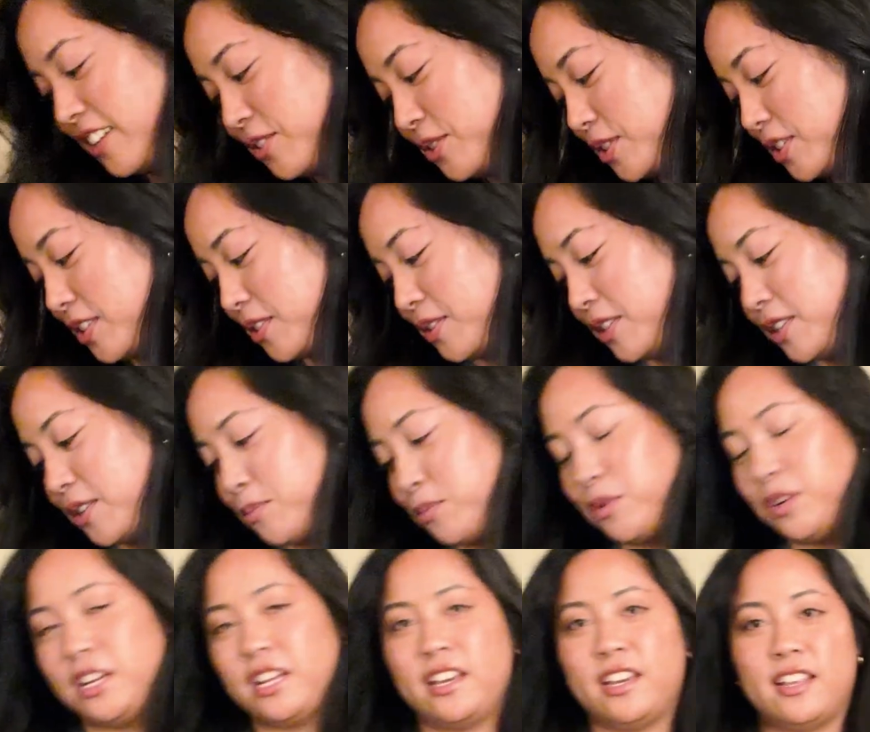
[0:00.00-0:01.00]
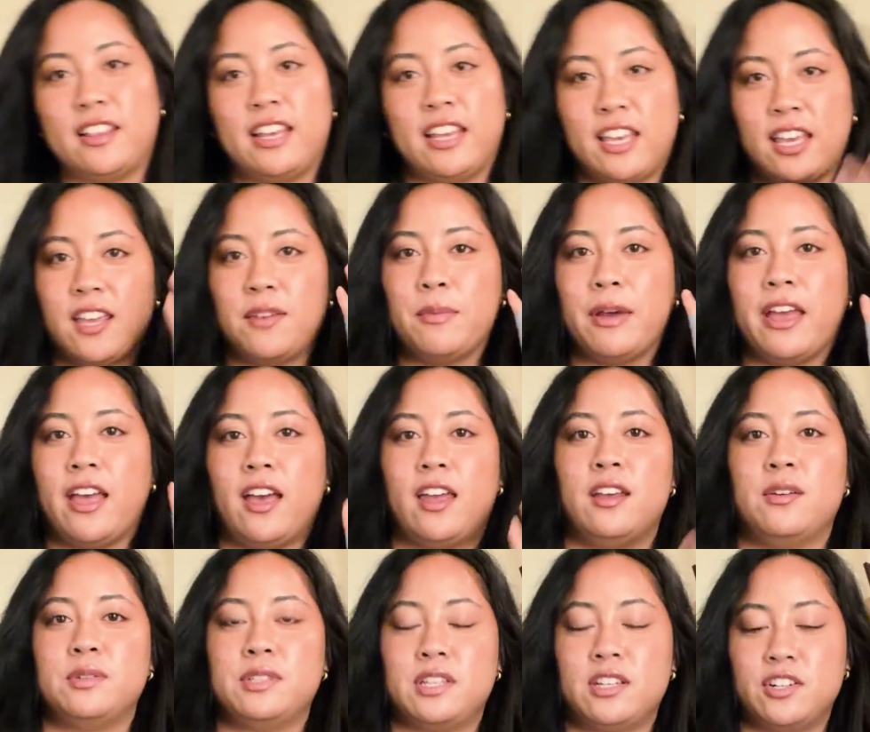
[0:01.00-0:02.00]
That was so disappointing. Like in my head,
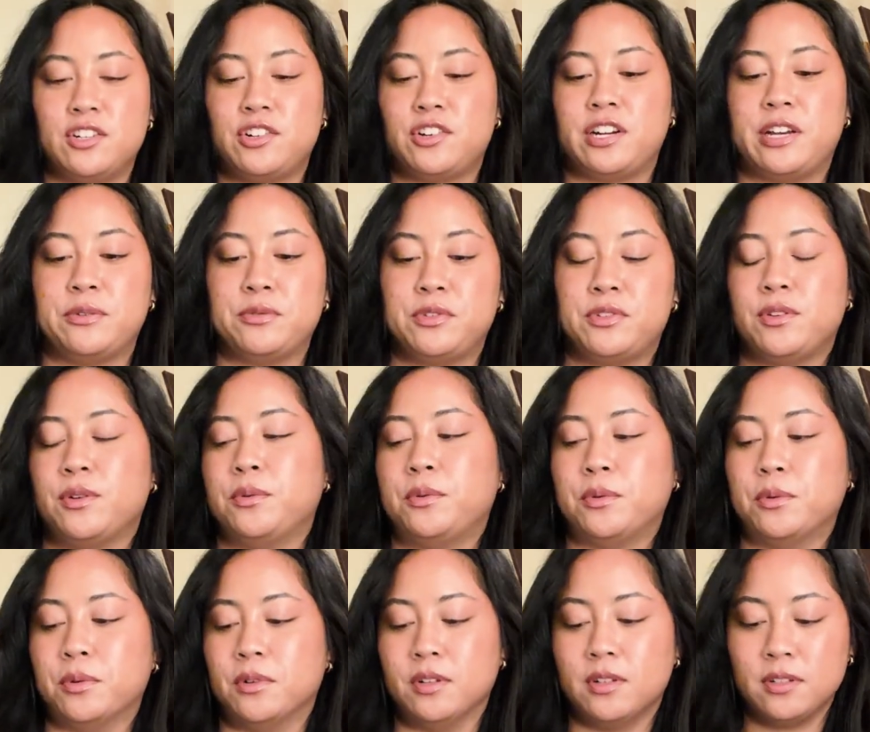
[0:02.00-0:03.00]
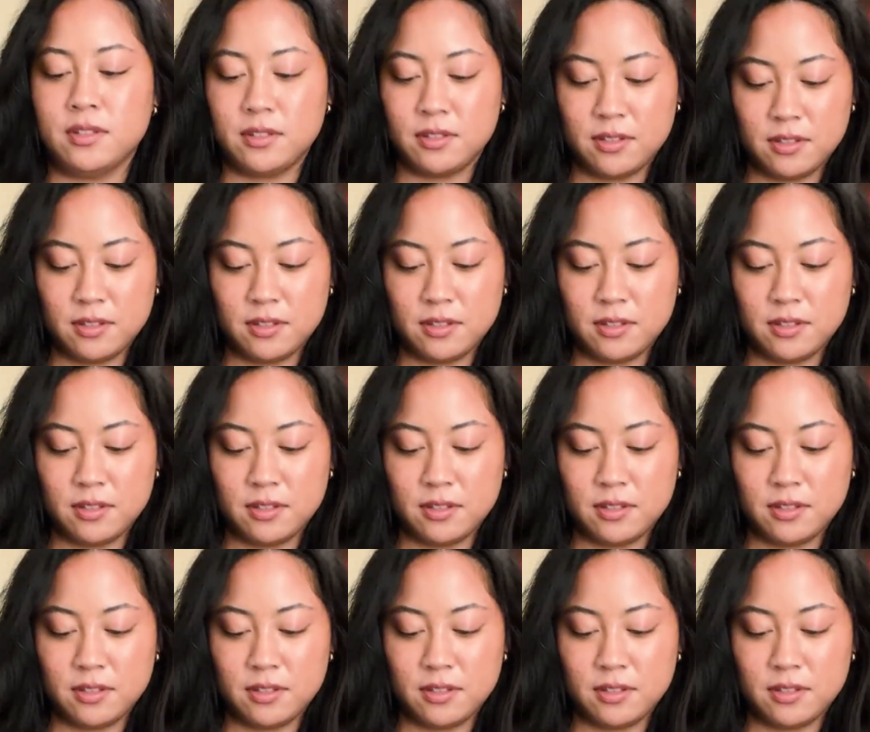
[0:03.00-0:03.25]
it was going to turn out so cool.